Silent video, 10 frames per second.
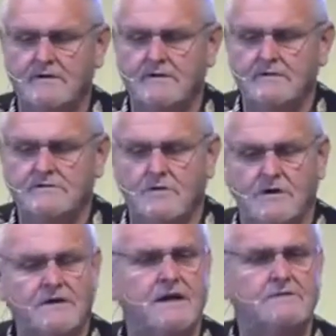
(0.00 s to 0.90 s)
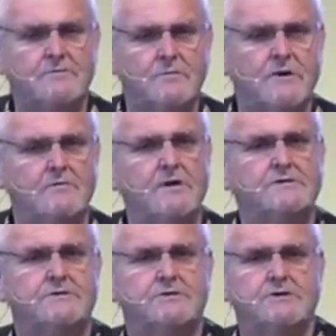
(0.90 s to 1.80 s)
So our dance will be
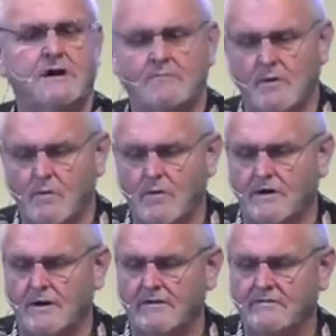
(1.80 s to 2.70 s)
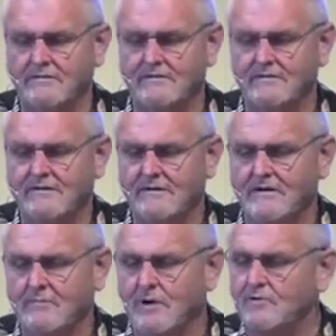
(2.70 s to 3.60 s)
rich and rewarding,
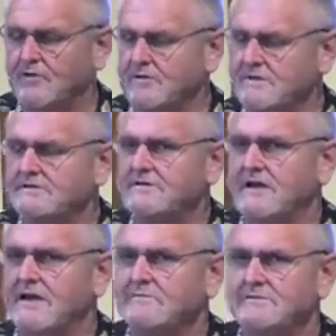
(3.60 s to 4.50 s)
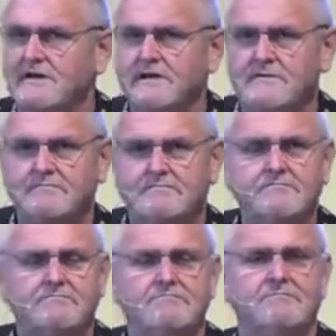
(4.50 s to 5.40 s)
both in the busy times and
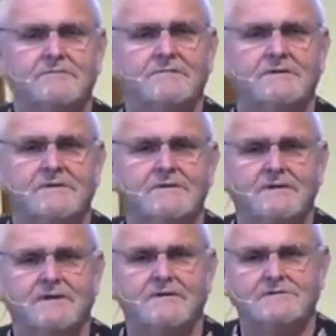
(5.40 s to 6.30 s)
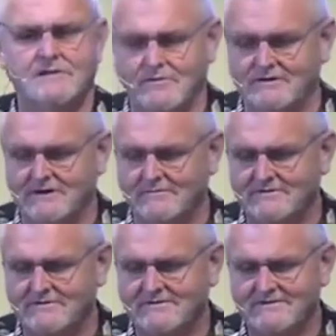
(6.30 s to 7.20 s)
in the slower
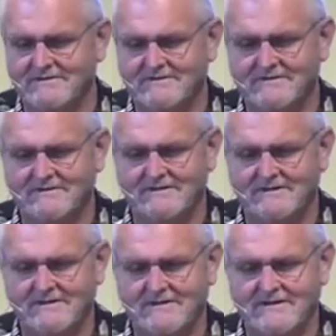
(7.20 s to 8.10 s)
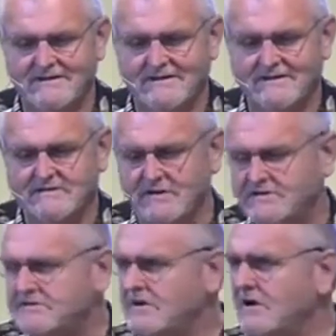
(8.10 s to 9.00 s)
times. So let's
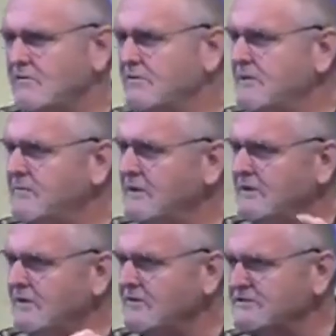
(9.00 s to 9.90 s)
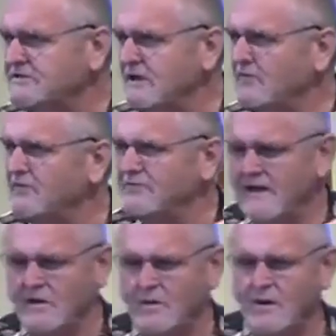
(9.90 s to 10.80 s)
start with maybe a little
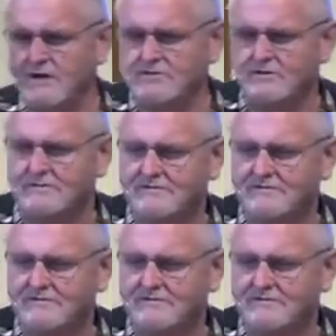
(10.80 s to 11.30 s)
self-evaluation.